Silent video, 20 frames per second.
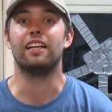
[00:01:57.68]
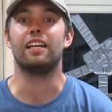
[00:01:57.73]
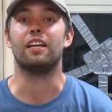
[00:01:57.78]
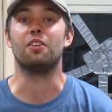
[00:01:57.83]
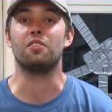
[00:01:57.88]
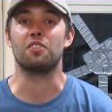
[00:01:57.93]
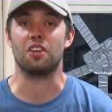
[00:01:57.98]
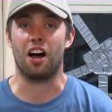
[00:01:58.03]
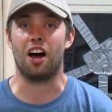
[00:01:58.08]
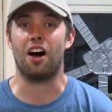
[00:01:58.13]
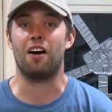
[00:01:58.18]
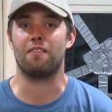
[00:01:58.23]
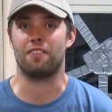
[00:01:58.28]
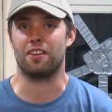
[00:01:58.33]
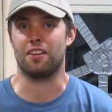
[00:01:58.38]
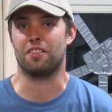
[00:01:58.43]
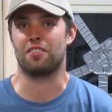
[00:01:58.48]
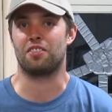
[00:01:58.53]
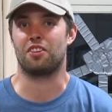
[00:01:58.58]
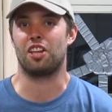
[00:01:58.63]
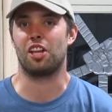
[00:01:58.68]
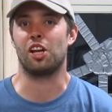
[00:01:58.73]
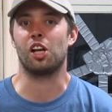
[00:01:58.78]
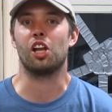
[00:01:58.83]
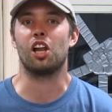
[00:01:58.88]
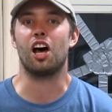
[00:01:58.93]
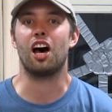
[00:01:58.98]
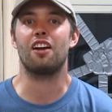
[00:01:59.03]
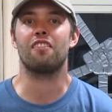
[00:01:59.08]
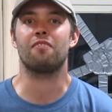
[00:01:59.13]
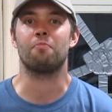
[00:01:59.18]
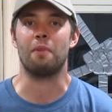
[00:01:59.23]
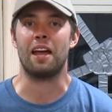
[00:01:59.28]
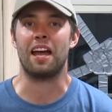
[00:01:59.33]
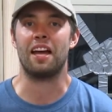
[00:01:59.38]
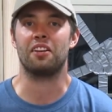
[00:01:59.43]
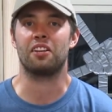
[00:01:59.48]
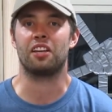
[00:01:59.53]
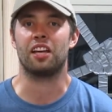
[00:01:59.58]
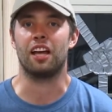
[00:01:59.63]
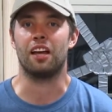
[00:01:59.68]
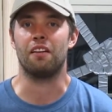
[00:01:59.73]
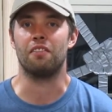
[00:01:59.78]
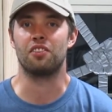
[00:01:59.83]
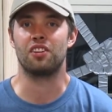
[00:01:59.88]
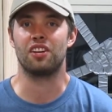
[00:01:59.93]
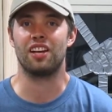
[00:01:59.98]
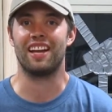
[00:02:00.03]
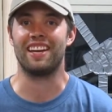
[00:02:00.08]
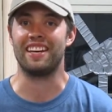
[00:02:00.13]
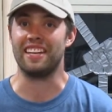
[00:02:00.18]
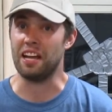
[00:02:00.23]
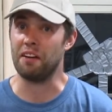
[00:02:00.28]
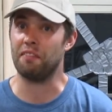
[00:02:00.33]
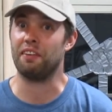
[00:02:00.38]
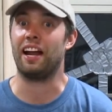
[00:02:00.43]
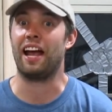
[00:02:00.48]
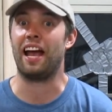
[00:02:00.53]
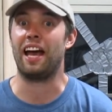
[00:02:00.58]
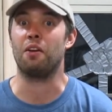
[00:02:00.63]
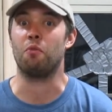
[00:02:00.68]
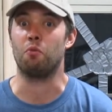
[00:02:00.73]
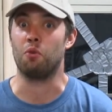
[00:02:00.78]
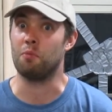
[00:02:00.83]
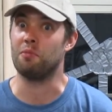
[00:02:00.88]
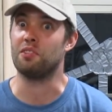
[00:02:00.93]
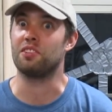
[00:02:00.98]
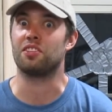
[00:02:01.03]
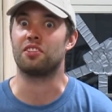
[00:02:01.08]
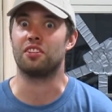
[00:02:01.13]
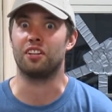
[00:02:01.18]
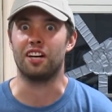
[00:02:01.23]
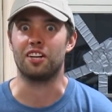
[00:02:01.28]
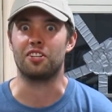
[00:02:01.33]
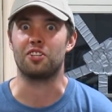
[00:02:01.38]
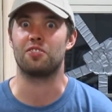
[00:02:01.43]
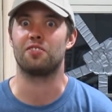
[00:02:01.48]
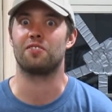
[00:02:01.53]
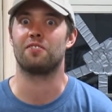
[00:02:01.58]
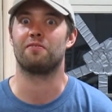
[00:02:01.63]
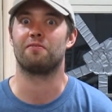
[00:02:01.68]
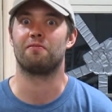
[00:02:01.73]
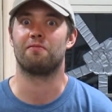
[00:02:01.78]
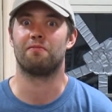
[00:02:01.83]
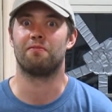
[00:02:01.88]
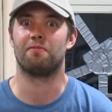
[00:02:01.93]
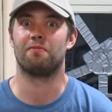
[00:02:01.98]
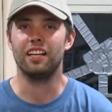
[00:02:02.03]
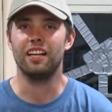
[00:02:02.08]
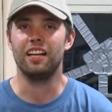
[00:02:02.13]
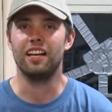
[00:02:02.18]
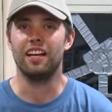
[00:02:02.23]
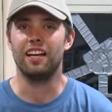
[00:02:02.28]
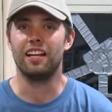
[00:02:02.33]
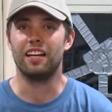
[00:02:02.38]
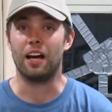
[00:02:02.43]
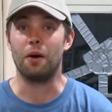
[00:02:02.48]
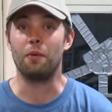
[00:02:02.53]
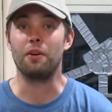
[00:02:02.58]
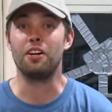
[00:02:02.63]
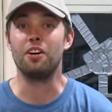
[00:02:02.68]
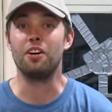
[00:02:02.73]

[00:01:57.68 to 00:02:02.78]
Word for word: It was obvious that a lot of man caves had never had a woman's touch. Now we